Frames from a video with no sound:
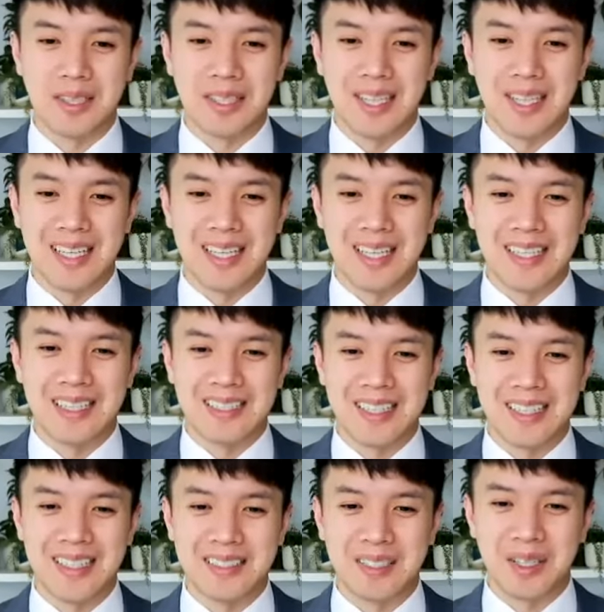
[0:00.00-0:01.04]

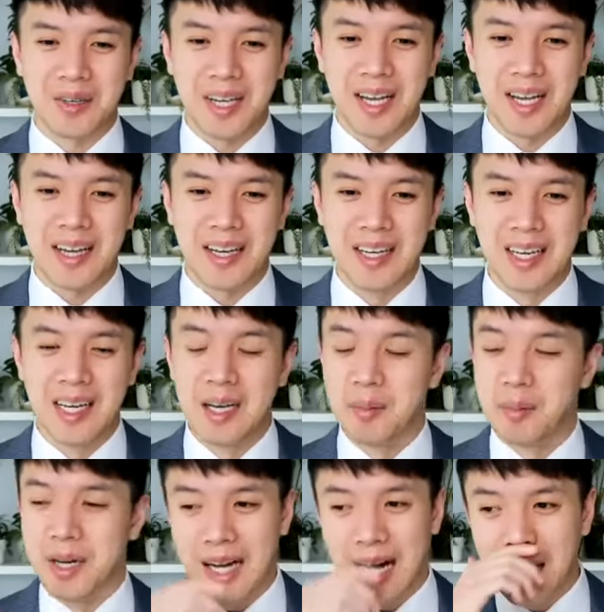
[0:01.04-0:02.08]
it's okay.
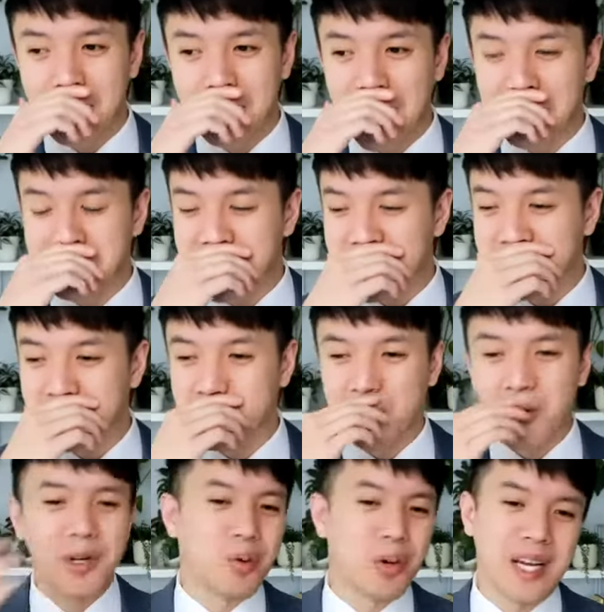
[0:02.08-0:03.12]
But I'm just
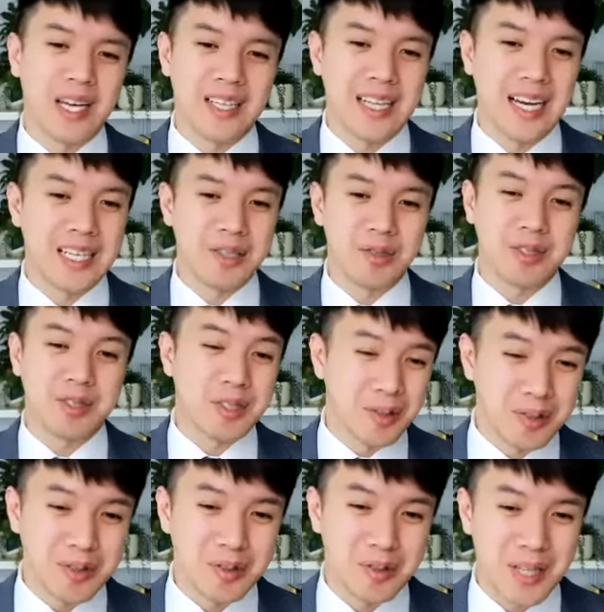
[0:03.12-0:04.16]
blown away that you still
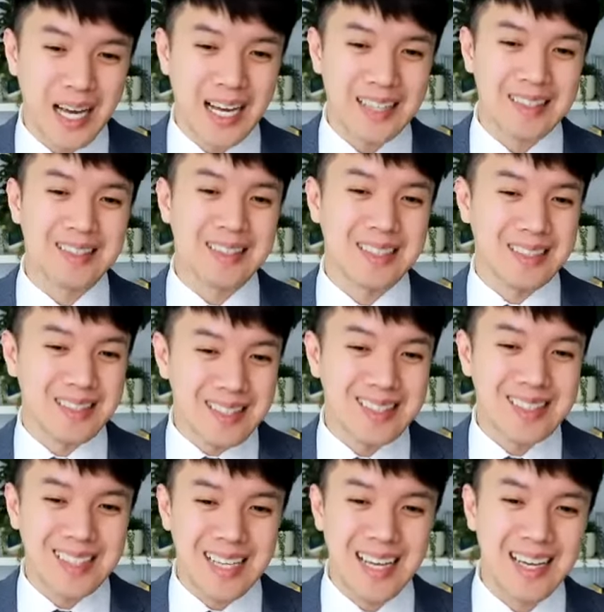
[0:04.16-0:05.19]
do that to this
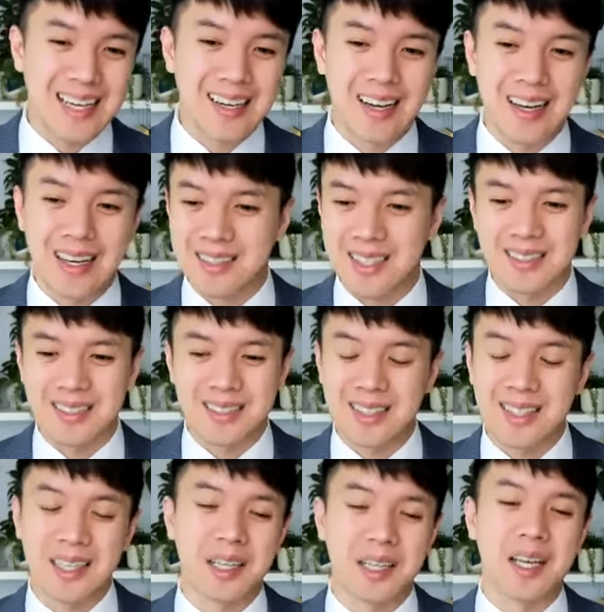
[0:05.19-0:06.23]
day, guys. That's
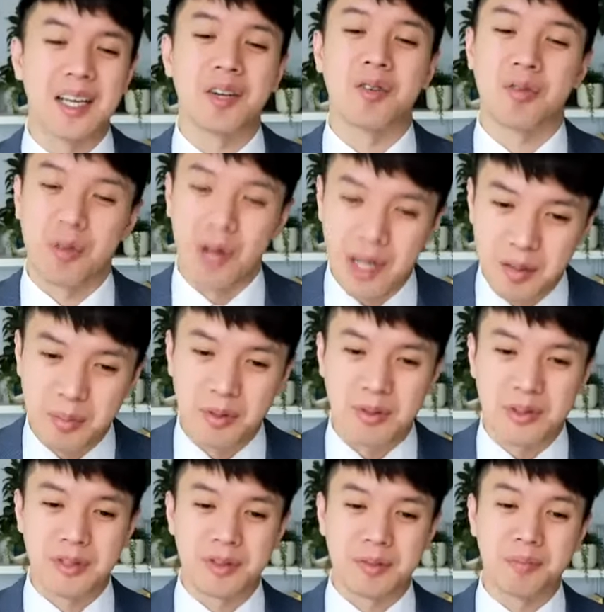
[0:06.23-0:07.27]
incredible.
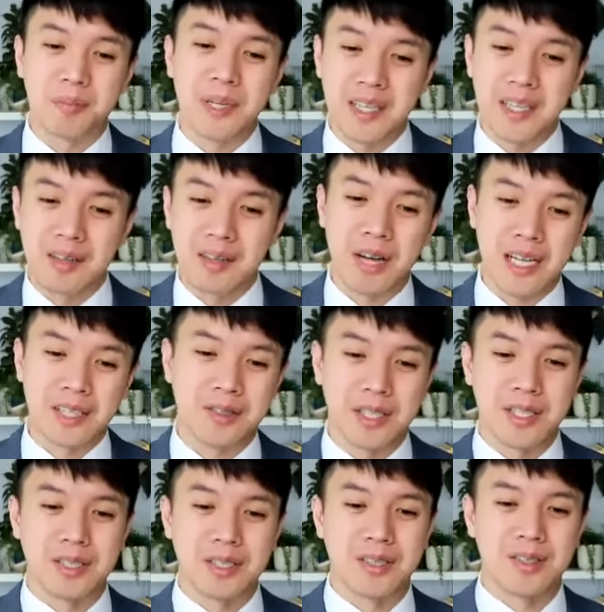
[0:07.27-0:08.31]
So big
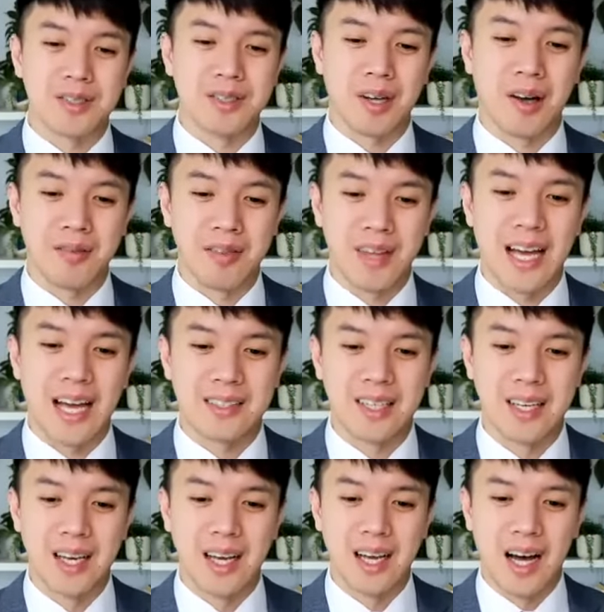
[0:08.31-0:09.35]
congratulations on that.
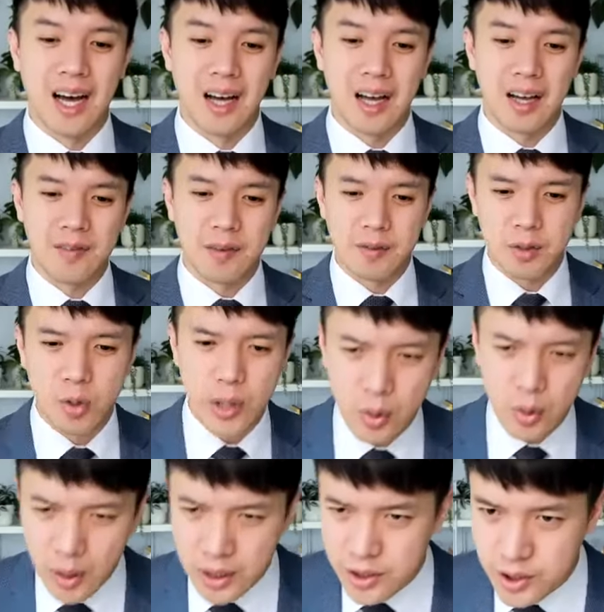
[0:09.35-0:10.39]
I have a quick
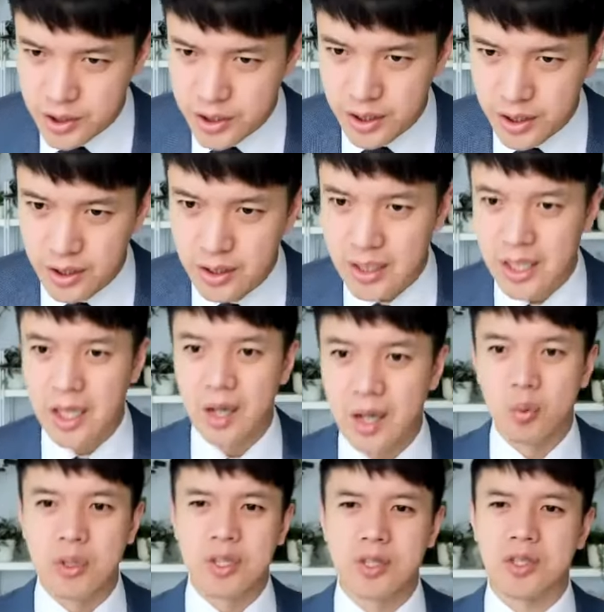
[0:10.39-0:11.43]
question here.
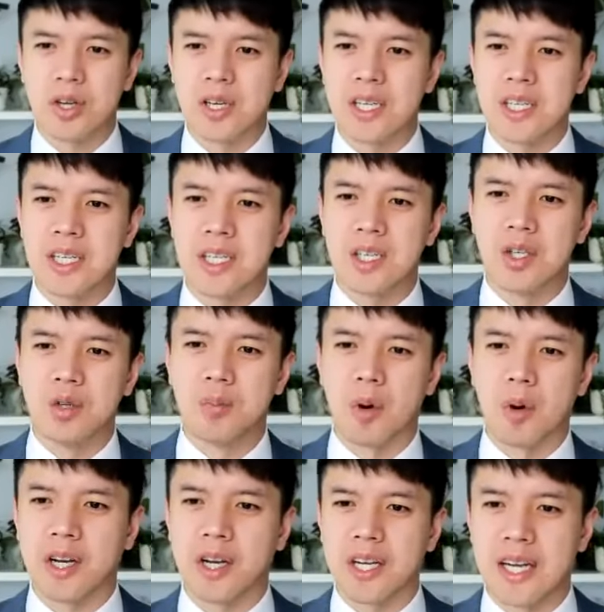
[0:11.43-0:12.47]
When you started in a new
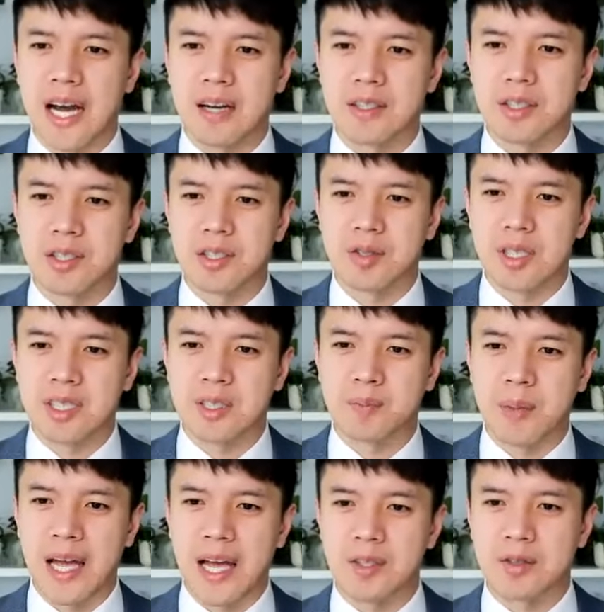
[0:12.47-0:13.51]
market, how did you
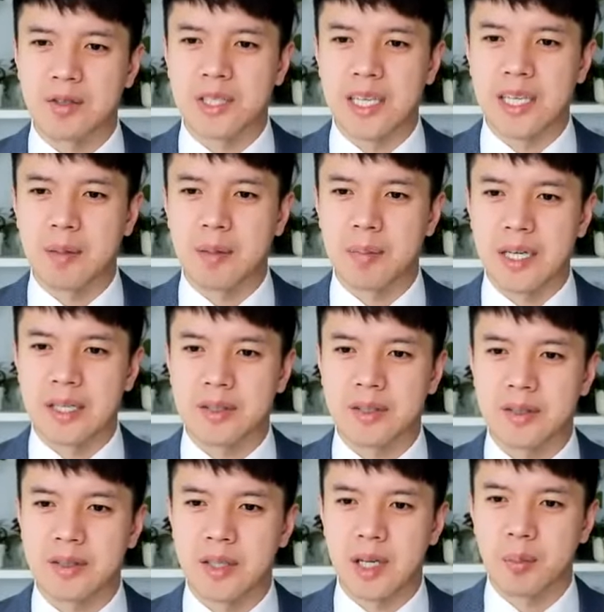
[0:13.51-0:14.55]
expand your
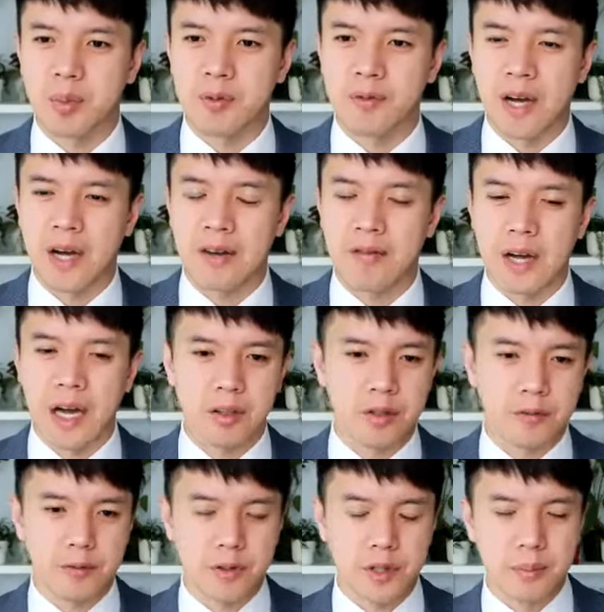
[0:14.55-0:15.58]
database and provide value
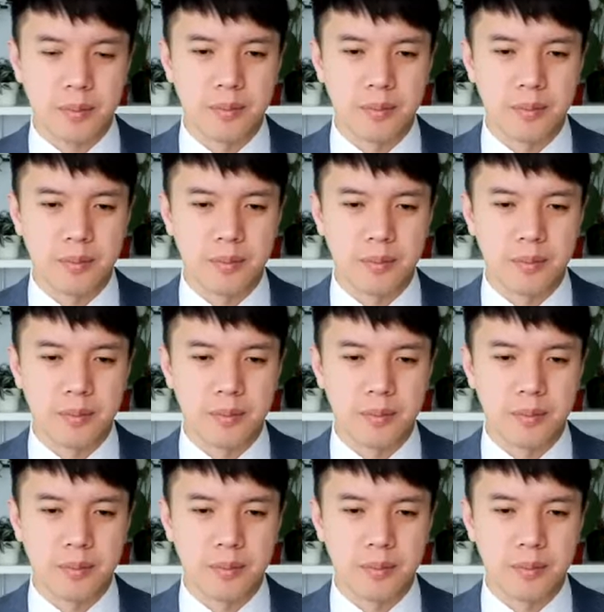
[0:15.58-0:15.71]
for them?